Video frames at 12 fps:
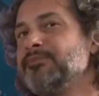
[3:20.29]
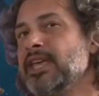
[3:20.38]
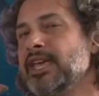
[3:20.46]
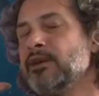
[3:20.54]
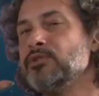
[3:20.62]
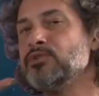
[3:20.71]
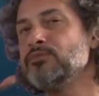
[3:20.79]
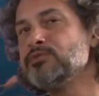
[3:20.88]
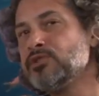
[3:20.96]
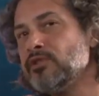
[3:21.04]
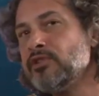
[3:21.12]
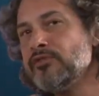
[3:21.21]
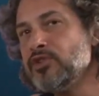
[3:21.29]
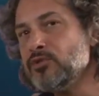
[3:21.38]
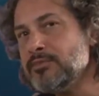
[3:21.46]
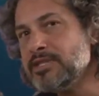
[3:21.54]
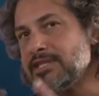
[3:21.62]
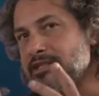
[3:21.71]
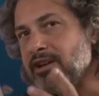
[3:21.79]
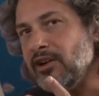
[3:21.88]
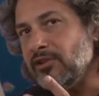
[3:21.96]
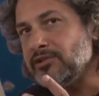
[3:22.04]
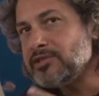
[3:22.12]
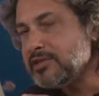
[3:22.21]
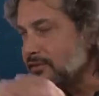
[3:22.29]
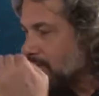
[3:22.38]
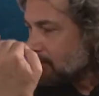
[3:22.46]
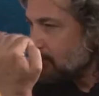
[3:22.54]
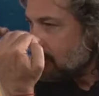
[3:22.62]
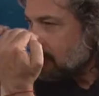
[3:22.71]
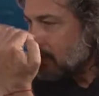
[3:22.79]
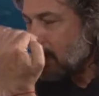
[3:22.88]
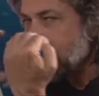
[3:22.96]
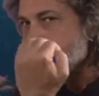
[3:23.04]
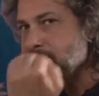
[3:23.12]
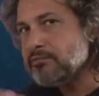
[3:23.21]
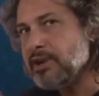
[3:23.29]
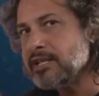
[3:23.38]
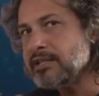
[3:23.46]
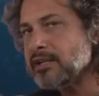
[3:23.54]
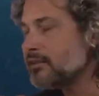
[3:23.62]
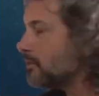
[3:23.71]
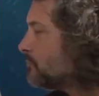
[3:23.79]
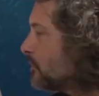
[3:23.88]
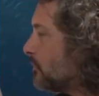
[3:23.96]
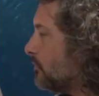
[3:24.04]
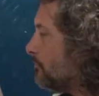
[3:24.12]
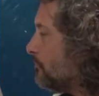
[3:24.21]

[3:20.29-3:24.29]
And when you observe human skulls, the eyes are right there in the middle.